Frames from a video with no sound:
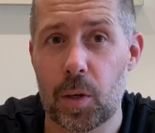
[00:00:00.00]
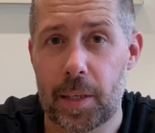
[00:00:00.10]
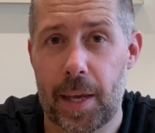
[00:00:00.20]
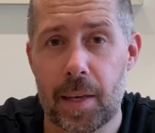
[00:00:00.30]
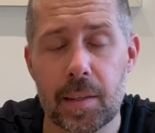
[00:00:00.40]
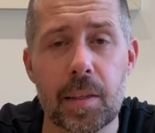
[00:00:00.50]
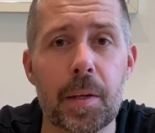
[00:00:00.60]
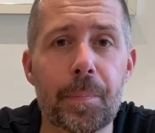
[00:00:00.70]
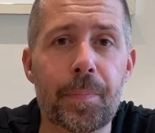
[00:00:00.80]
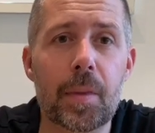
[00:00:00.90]
I guess,
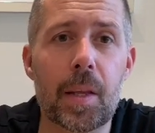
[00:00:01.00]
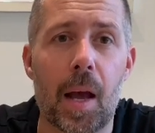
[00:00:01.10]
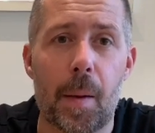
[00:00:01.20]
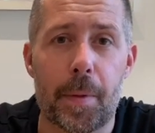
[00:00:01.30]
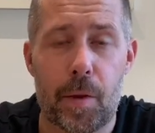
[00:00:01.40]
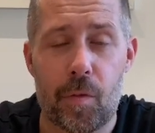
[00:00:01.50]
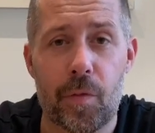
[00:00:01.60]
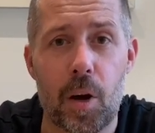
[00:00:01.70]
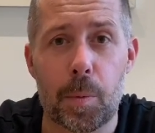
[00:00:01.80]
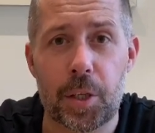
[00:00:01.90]
and they
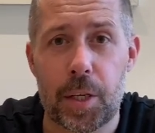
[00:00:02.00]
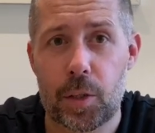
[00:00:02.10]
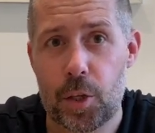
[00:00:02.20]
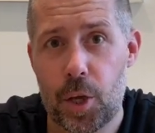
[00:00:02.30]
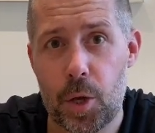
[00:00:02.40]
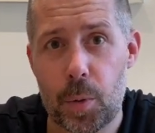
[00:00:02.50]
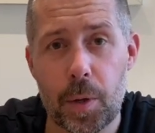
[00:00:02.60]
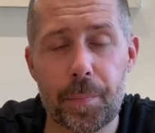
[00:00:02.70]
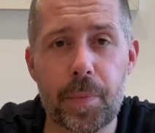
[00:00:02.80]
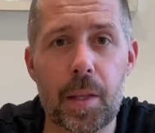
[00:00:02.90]
refurbish it as new.
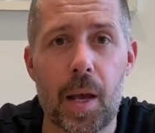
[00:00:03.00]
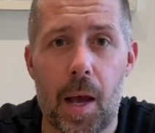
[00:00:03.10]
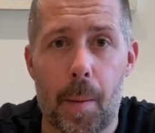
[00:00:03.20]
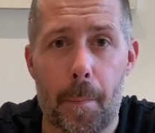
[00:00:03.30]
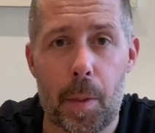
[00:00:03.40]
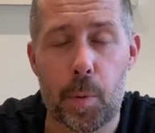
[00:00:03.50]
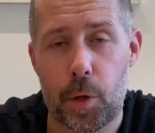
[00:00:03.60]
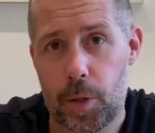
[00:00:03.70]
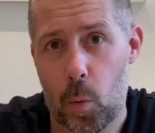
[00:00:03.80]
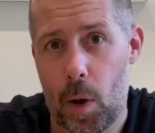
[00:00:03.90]
They put it
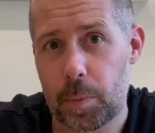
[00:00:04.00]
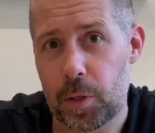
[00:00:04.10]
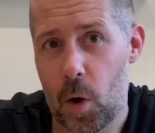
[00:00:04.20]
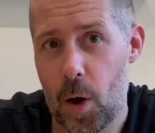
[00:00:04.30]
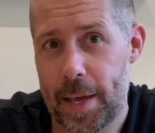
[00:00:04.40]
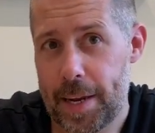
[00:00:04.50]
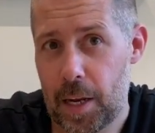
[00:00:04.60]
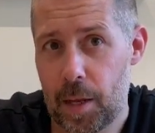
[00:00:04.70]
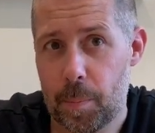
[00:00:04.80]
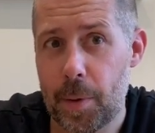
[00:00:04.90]
on their website. In
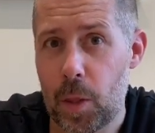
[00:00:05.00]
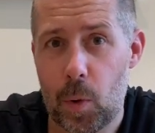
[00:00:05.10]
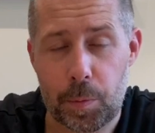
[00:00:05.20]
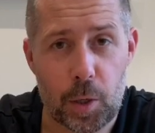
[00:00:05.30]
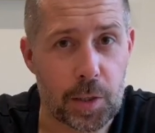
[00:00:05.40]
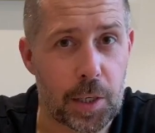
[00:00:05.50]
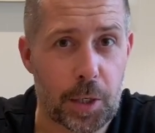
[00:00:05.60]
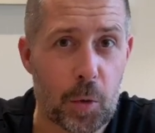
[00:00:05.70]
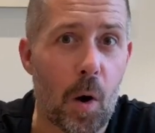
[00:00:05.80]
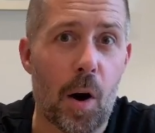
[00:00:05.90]
a bit of the website it's
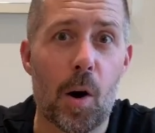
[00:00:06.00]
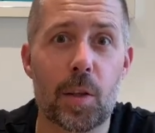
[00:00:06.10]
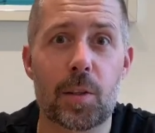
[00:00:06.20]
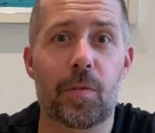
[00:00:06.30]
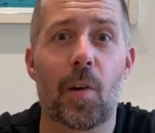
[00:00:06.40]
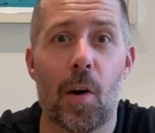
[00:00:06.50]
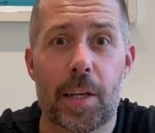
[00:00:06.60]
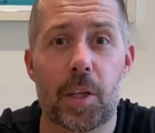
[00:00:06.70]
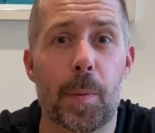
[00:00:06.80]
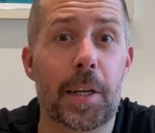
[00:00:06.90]
actually quite hard to
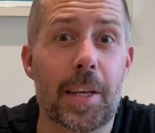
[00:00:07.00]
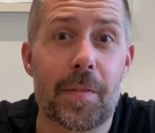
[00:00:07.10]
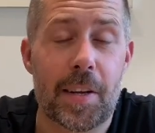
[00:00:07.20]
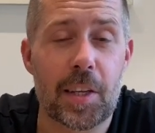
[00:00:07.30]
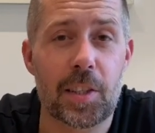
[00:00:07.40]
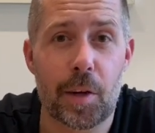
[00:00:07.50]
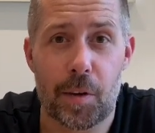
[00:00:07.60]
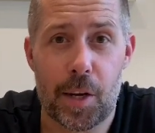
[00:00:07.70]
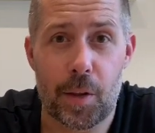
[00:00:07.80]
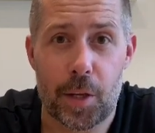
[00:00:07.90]
find, you may not even
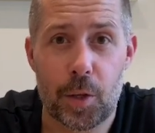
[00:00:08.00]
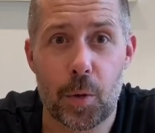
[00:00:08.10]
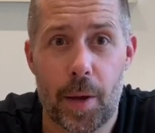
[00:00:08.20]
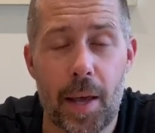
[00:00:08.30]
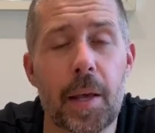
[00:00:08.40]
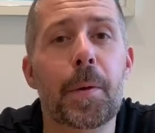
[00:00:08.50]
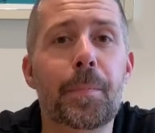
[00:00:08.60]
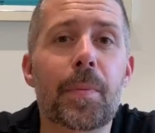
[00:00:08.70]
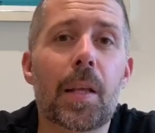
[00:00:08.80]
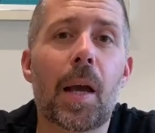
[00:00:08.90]
necessarily know they do it,
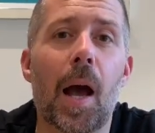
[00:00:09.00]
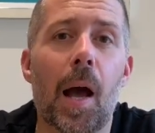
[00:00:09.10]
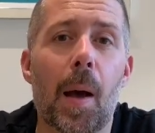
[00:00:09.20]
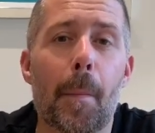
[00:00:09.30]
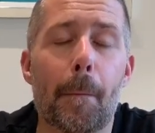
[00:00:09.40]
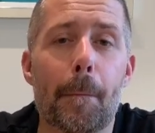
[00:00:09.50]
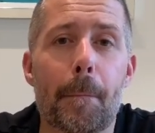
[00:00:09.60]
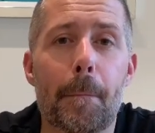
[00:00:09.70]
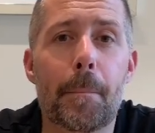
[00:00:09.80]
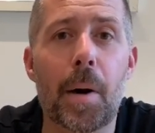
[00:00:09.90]

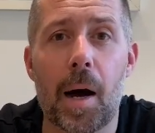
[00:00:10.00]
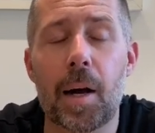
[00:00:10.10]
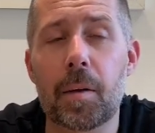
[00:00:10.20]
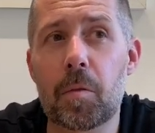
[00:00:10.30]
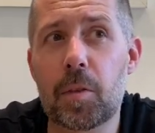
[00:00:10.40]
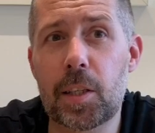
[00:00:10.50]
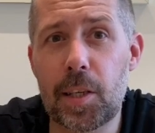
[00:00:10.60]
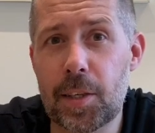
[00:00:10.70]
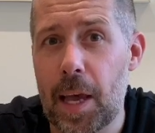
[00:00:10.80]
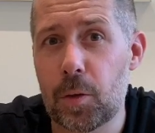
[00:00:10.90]
but the
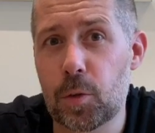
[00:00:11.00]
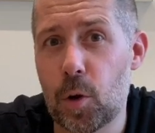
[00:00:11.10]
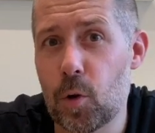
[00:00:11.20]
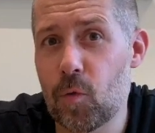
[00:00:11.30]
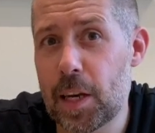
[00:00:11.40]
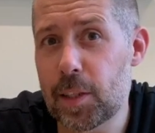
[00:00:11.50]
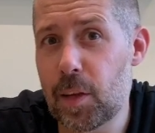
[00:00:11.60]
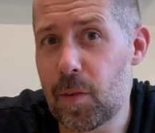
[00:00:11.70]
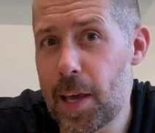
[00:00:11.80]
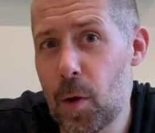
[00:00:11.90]
discounts are
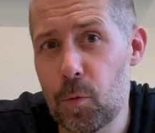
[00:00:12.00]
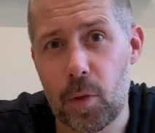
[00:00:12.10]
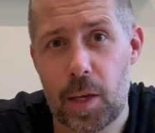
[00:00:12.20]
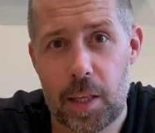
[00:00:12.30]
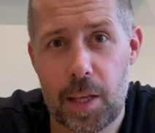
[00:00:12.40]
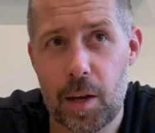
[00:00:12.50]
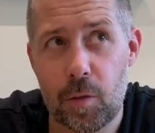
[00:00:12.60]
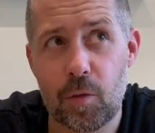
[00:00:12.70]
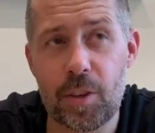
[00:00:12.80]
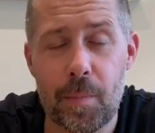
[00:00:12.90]
relatively healthy. They're
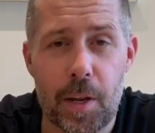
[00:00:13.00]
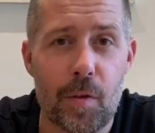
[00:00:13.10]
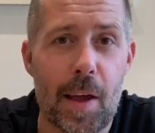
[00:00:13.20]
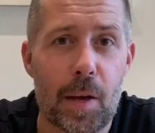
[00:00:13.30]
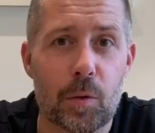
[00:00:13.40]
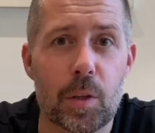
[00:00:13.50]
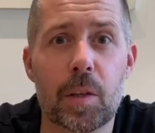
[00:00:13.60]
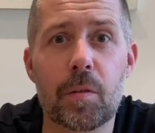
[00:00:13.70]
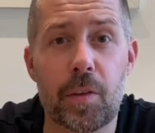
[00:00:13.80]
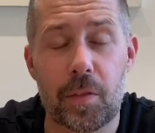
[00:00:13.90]
generally around
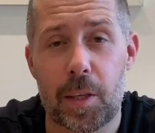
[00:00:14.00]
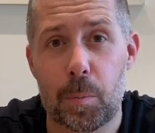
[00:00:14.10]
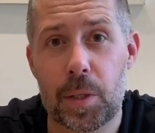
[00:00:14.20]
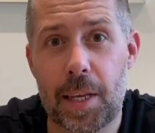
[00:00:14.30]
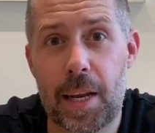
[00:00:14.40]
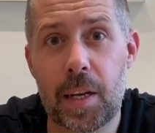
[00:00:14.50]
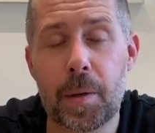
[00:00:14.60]
15%.